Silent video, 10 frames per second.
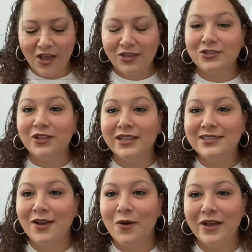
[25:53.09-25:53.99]
So let's
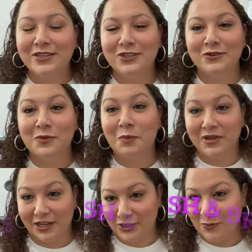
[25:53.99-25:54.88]
go into
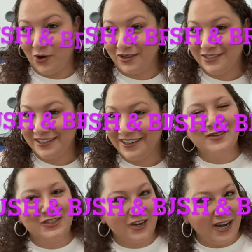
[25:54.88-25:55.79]
blush and bronzer. I
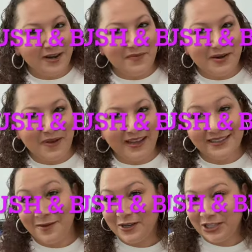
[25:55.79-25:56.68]
was trying to minimize
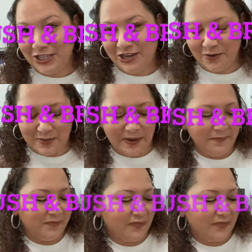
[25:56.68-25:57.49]
how much I took with me.